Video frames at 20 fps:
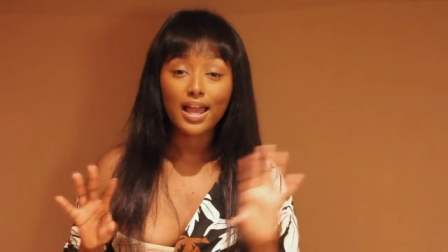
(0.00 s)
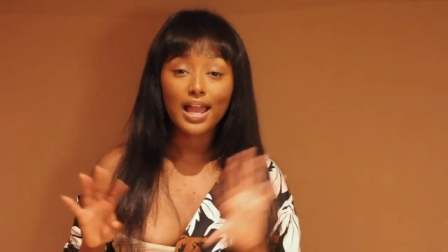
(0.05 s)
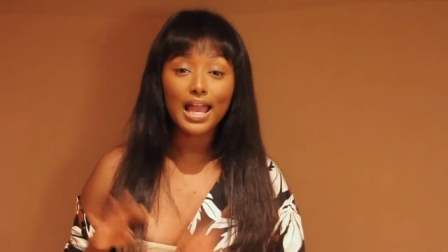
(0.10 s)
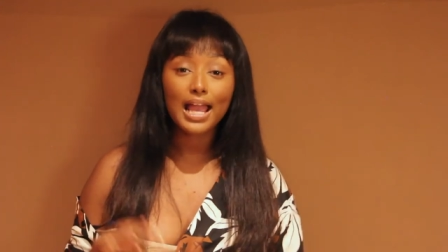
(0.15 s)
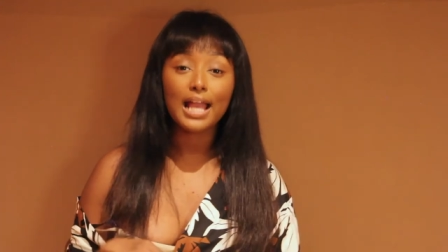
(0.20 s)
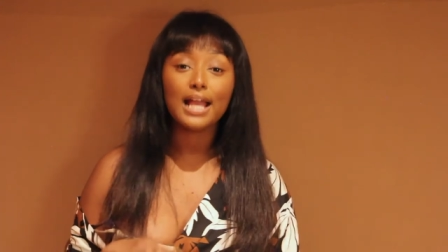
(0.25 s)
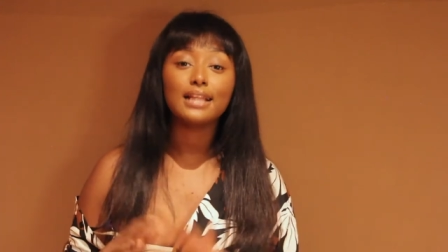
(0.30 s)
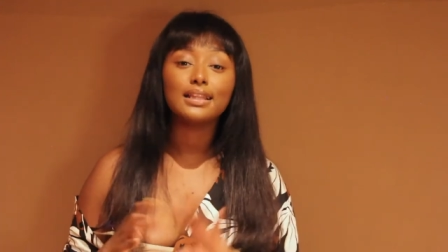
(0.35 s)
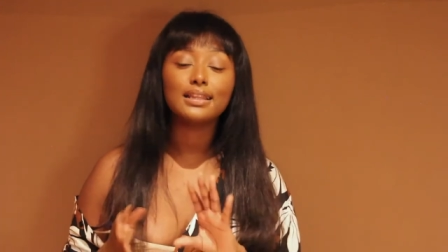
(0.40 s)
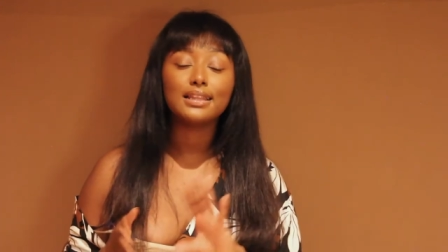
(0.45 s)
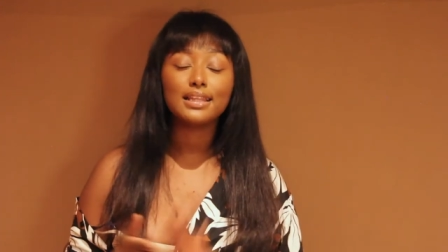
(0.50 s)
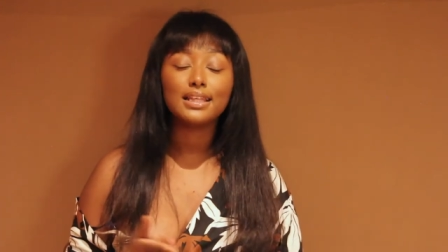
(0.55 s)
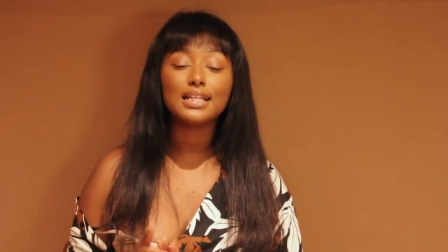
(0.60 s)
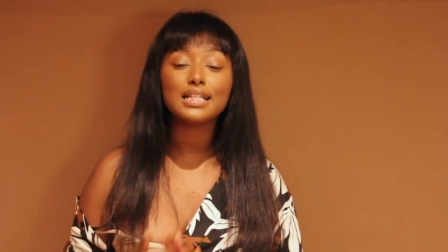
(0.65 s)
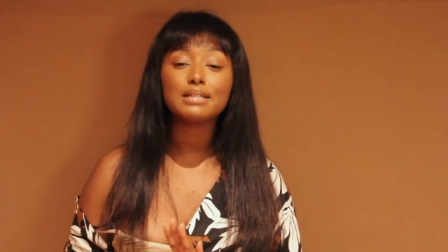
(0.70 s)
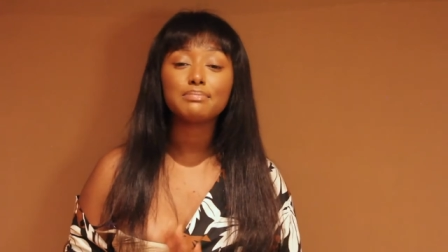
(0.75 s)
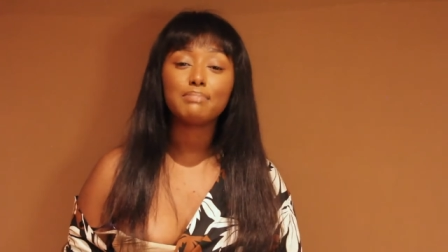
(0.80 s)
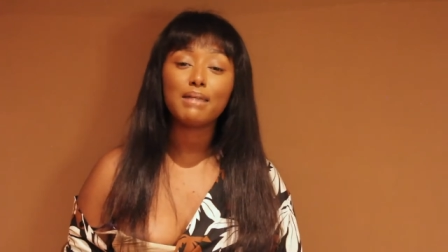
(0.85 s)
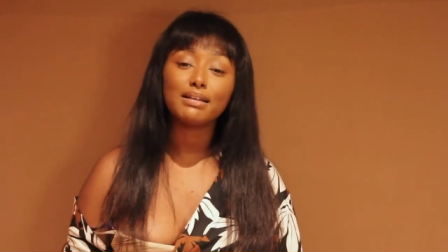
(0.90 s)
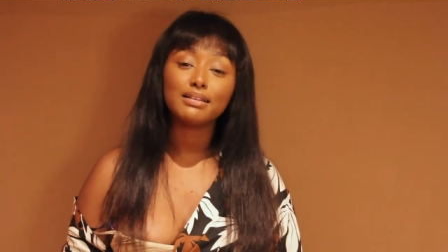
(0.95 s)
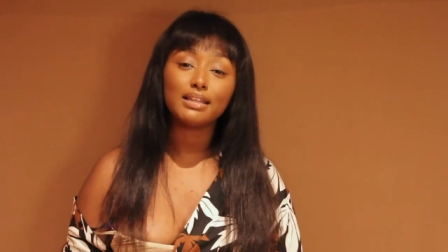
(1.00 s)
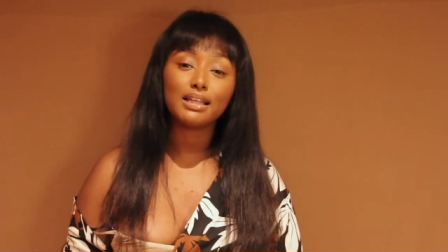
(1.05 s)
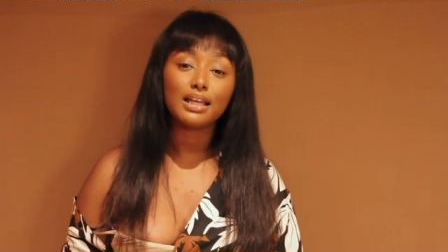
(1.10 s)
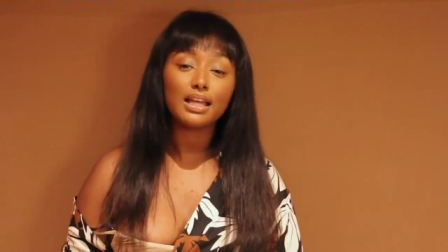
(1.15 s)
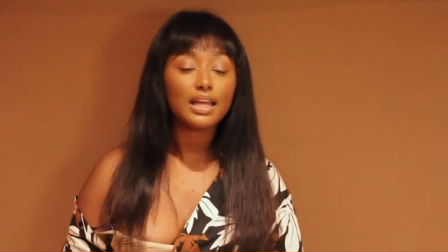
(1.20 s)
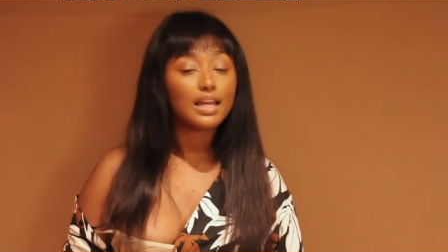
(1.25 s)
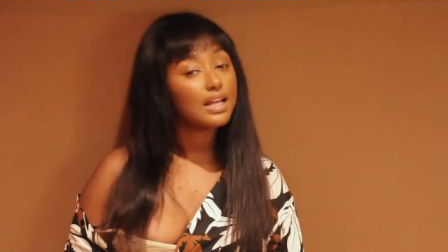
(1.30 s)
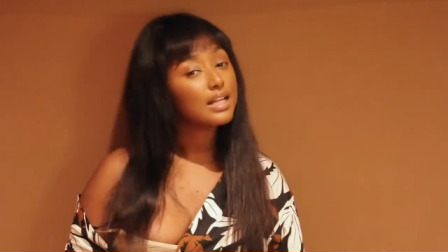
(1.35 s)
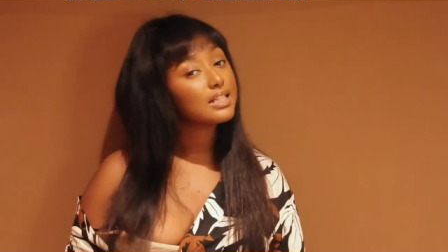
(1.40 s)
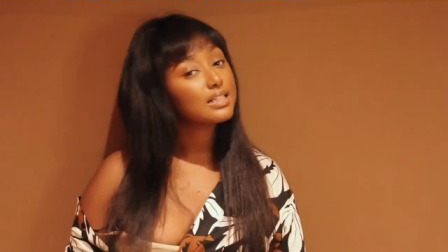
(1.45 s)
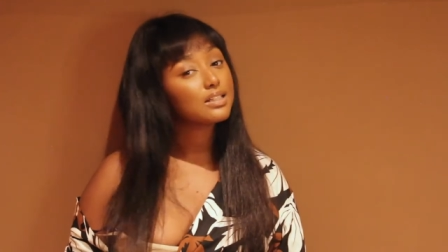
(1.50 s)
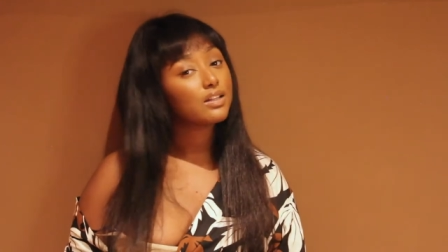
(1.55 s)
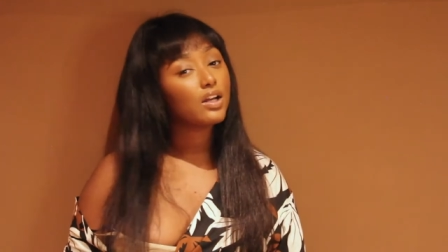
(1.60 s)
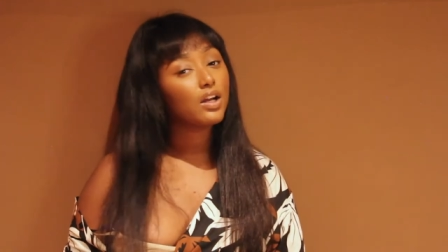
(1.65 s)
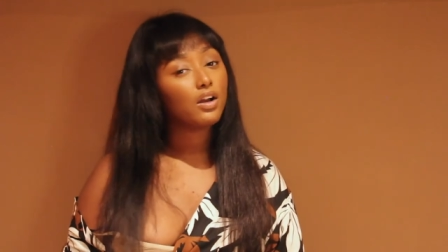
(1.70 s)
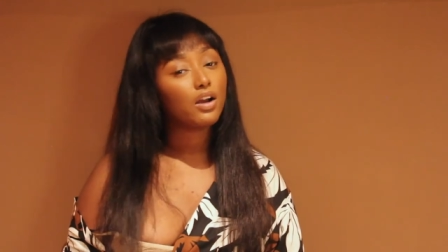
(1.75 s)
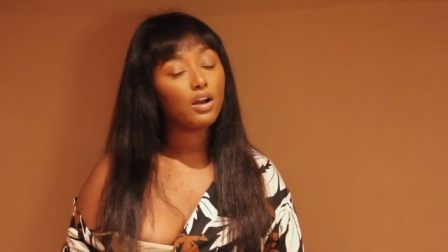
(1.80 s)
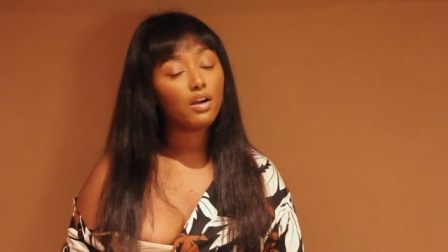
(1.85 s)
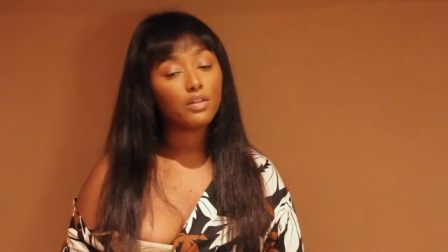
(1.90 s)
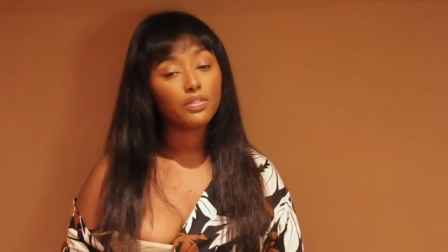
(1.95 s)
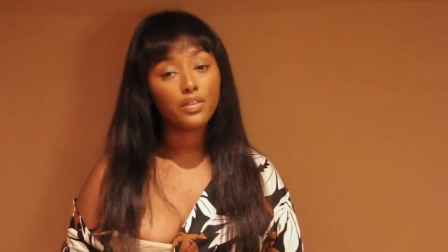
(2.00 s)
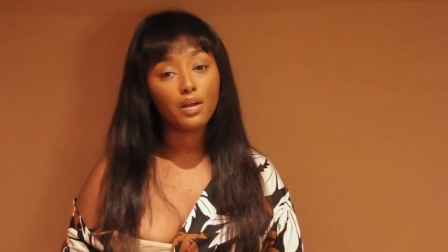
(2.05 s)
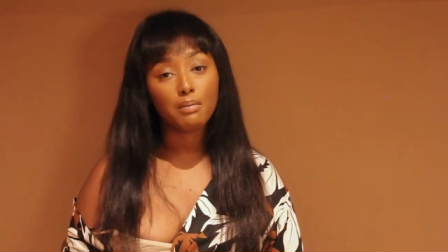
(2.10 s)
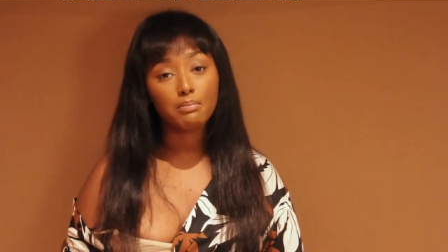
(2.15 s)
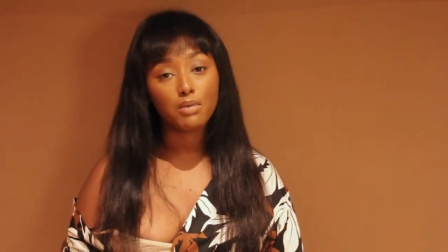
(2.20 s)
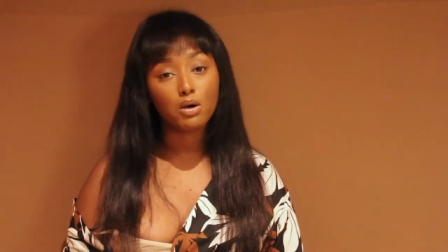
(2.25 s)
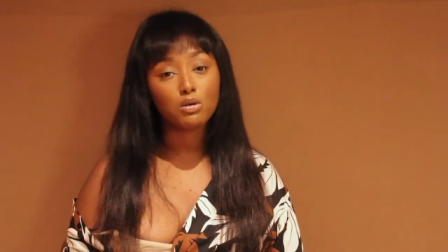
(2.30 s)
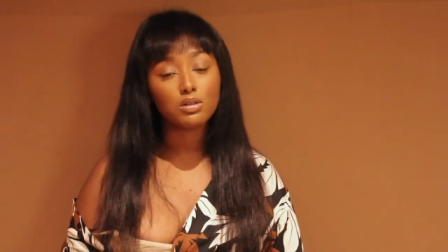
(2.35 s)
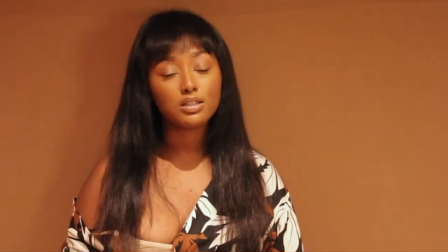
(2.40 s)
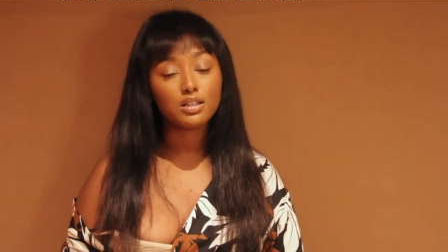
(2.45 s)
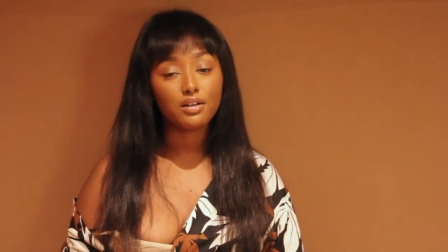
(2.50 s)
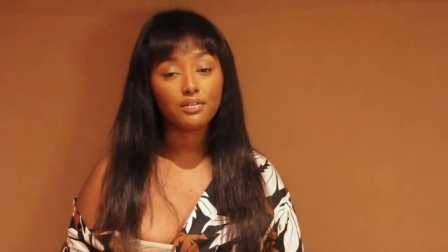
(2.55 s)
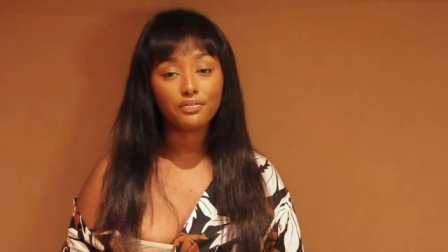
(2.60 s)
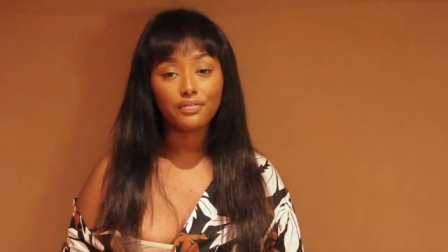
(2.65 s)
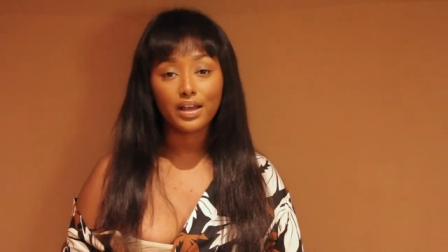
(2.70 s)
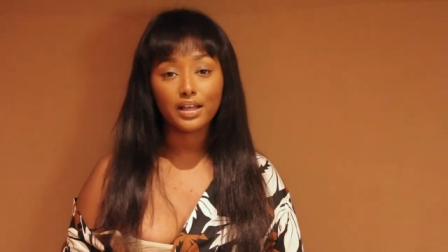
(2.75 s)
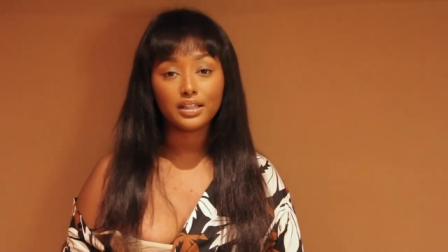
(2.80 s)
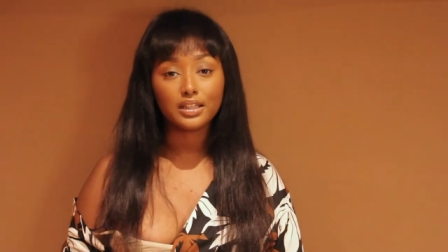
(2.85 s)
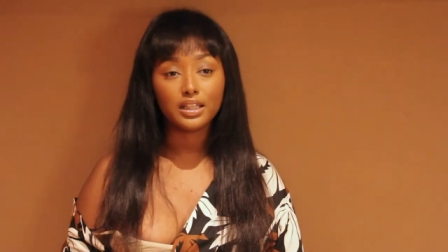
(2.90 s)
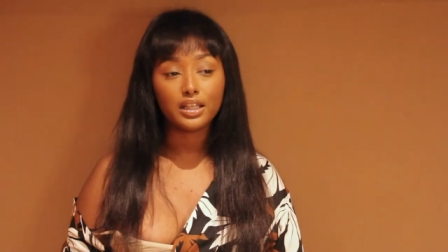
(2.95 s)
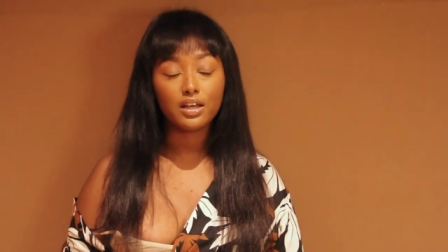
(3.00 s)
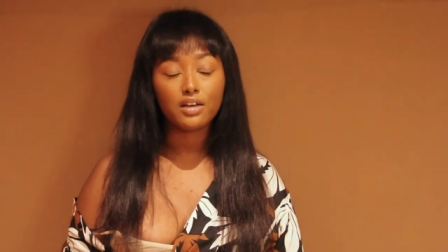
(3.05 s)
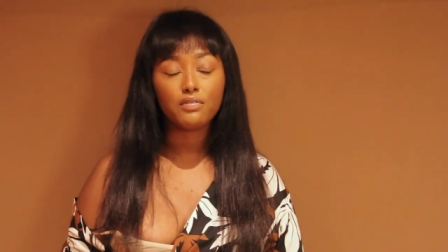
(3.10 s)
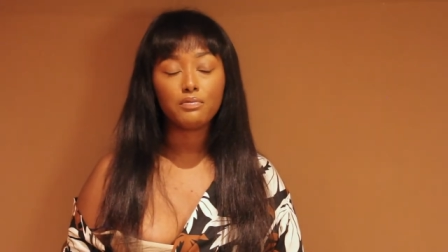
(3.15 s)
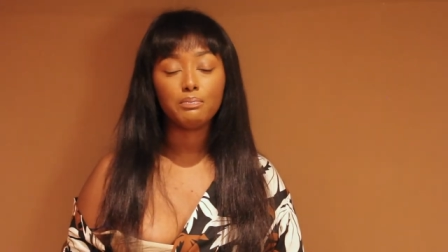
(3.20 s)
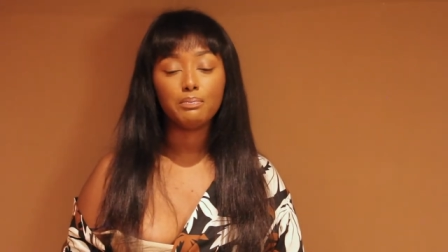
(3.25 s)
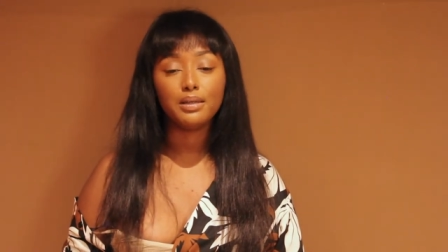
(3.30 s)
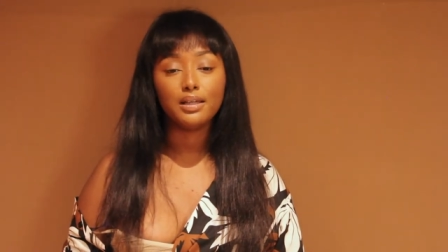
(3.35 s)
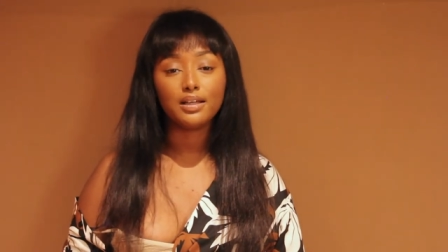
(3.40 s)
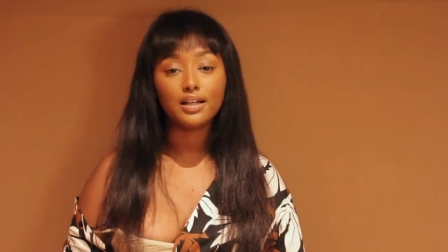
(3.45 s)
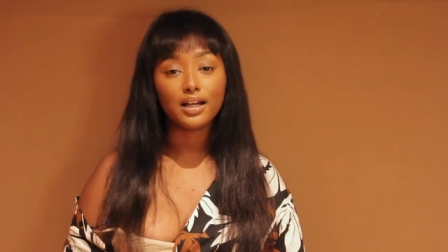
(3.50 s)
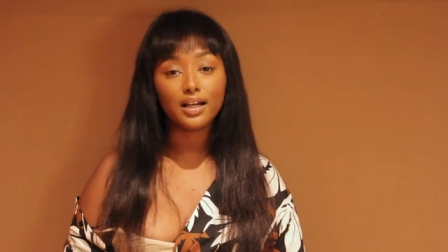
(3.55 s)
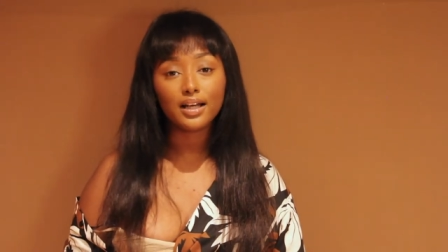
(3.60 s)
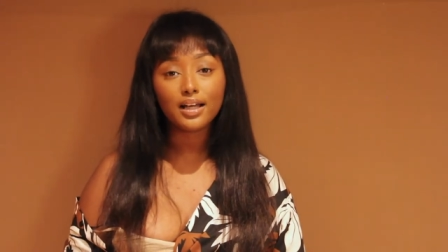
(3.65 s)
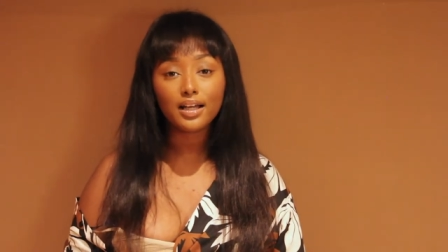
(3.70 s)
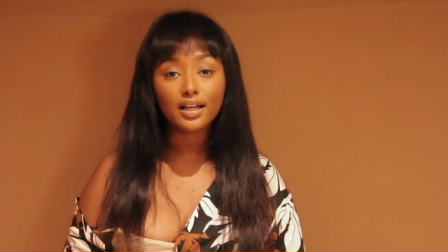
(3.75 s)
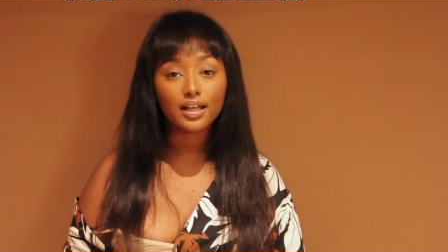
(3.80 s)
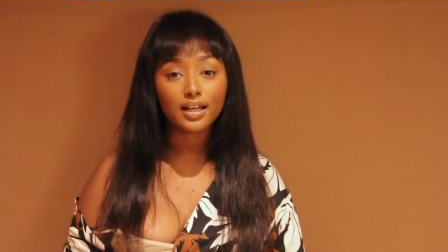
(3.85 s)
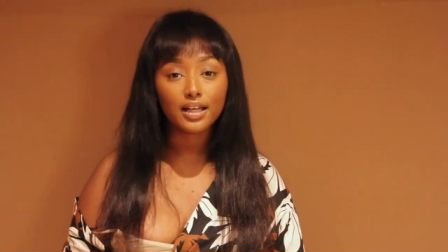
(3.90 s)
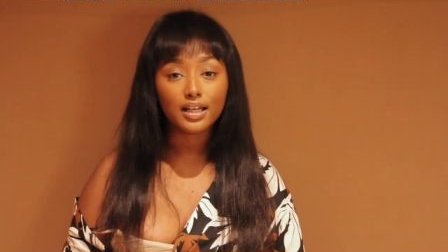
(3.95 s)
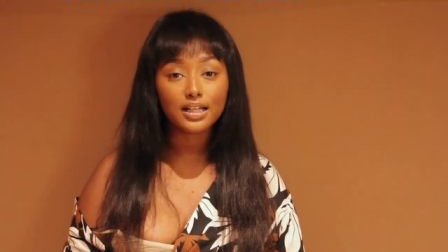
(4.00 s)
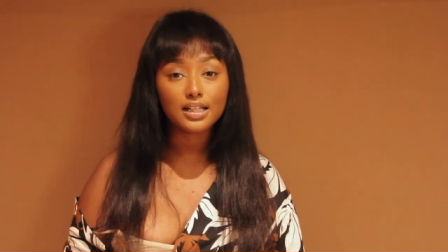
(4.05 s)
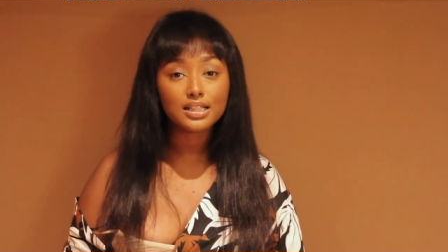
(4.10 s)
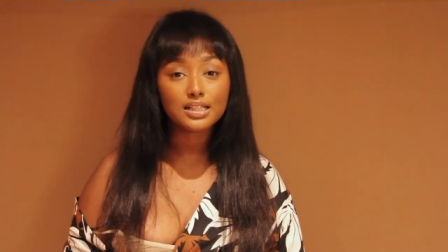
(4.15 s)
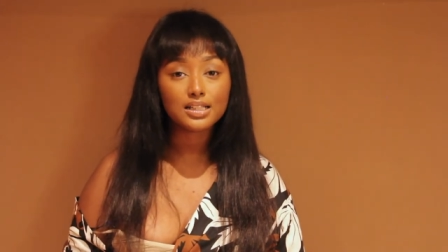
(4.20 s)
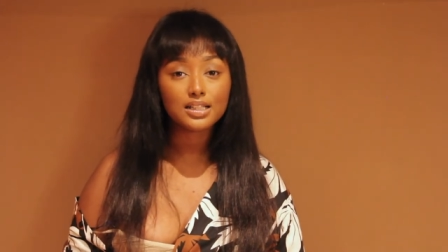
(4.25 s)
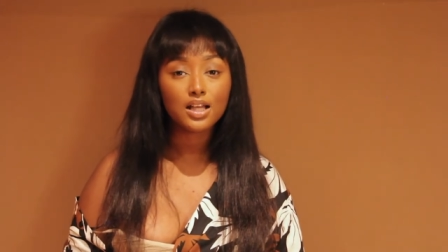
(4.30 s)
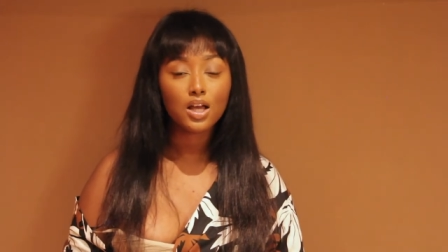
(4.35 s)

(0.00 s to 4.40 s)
And this method is the most effective because